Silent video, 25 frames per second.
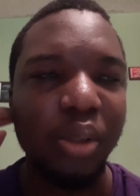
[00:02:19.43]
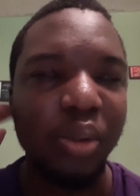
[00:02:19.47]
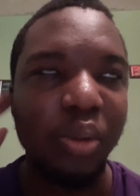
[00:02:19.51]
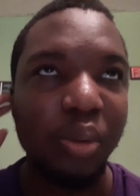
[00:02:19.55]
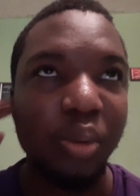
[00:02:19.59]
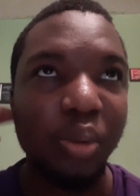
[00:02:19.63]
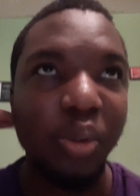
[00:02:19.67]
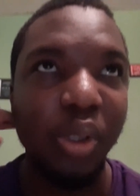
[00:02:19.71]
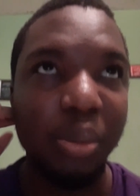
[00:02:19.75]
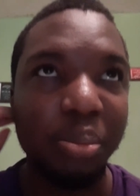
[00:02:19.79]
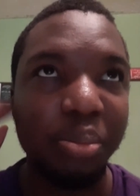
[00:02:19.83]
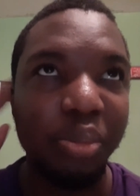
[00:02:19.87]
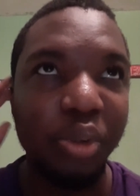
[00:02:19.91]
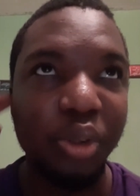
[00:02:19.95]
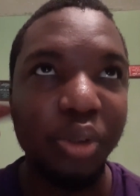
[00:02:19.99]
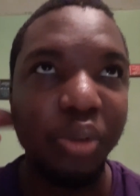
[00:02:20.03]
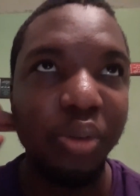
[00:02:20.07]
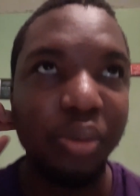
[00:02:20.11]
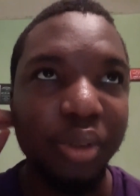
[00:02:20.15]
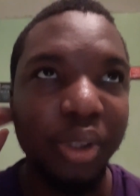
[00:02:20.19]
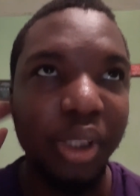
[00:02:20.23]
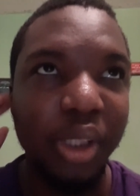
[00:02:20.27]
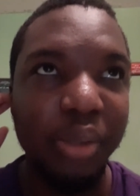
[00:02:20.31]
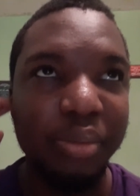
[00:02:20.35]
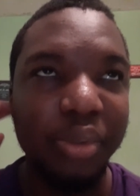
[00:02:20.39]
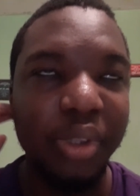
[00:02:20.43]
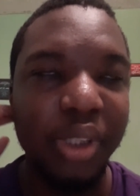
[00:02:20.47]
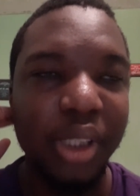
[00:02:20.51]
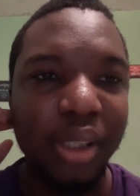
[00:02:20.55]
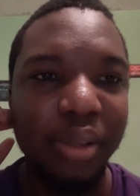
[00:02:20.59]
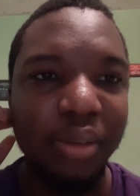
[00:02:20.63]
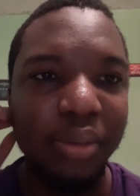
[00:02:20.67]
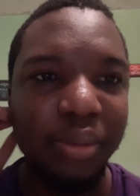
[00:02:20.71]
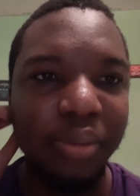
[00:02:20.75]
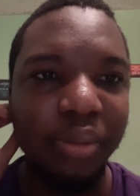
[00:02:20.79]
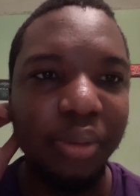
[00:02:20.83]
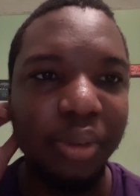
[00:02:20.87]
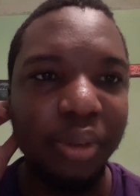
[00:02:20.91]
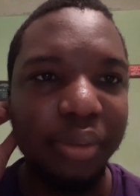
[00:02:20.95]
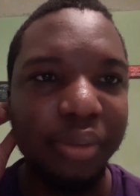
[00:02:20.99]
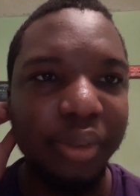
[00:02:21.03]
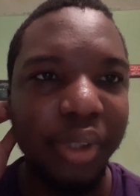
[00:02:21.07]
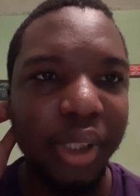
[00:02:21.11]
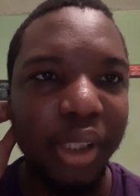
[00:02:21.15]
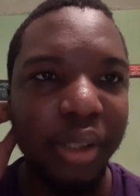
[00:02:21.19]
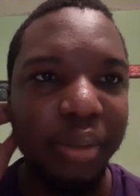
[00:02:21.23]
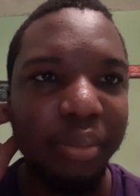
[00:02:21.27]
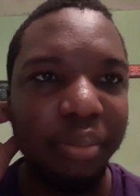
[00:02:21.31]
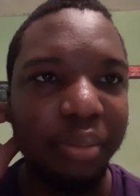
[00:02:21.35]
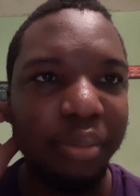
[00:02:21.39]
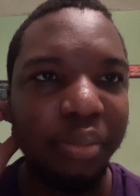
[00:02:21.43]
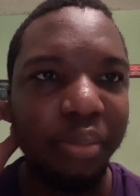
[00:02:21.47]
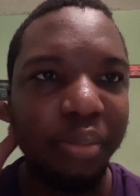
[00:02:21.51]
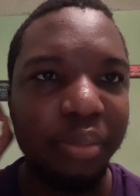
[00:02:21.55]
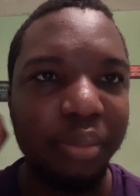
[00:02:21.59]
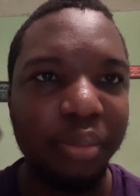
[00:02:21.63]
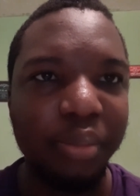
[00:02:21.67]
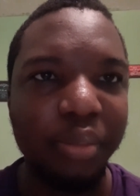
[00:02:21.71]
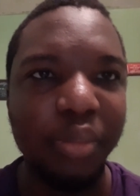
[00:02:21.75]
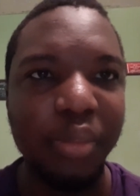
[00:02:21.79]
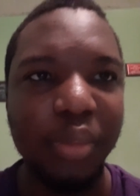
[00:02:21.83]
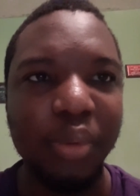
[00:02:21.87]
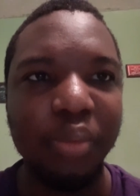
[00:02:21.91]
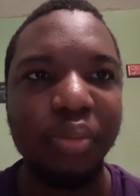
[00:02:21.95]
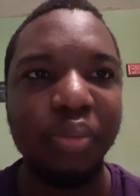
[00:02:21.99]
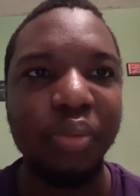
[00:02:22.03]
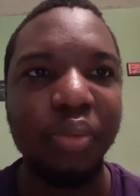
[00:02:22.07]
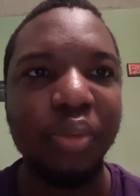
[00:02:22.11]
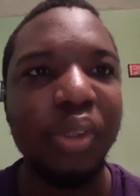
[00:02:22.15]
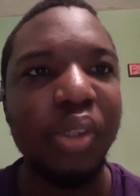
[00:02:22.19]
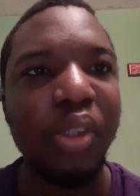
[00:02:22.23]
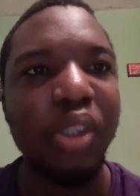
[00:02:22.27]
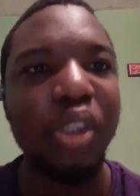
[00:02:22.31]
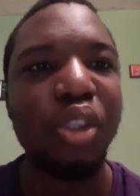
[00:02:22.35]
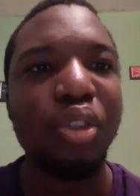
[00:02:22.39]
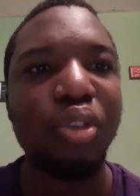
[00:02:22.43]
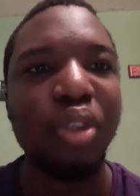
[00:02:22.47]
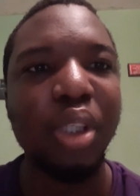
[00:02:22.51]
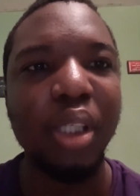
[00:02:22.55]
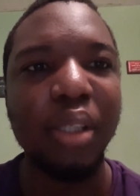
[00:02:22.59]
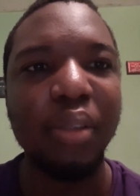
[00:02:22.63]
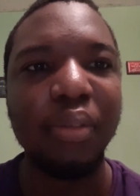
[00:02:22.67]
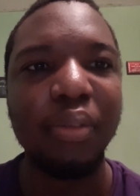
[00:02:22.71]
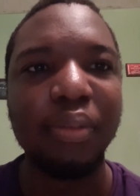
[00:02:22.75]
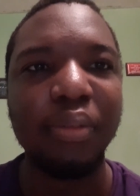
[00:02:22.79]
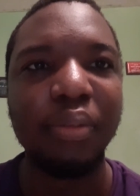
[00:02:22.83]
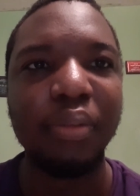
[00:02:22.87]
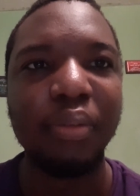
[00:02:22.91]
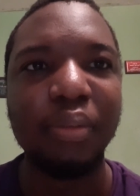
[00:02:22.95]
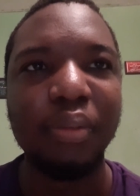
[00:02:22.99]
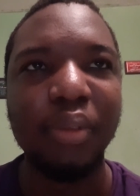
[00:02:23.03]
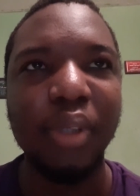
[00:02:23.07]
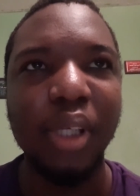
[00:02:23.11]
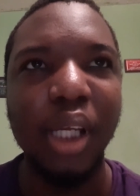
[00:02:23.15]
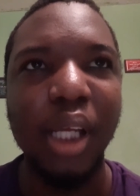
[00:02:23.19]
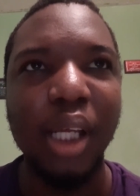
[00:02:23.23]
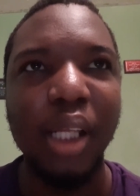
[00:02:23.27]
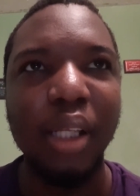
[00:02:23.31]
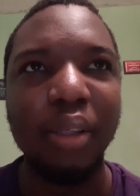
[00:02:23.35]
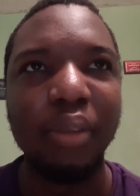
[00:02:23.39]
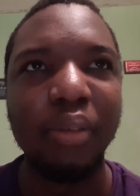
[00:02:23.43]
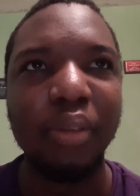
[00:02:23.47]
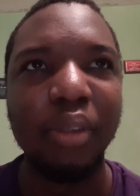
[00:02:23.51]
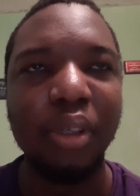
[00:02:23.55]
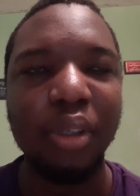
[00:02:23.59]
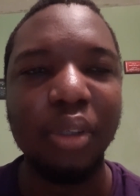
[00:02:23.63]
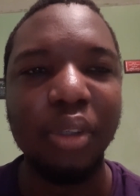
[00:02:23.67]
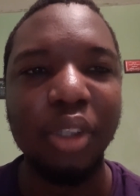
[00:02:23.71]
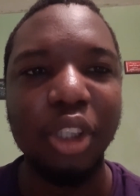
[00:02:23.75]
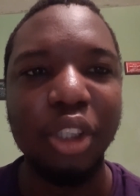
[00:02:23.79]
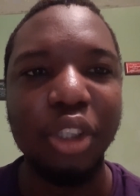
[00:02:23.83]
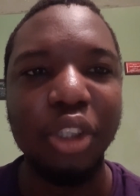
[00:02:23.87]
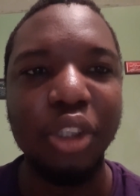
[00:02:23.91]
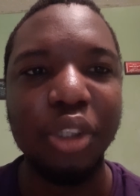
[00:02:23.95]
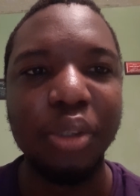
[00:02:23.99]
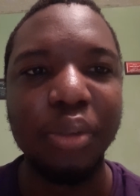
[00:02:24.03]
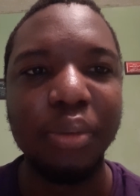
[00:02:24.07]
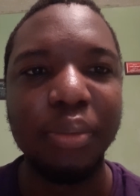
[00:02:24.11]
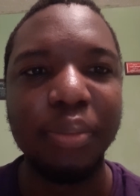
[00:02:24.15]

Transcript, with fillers: who had proven himself worthy of his strength and courage.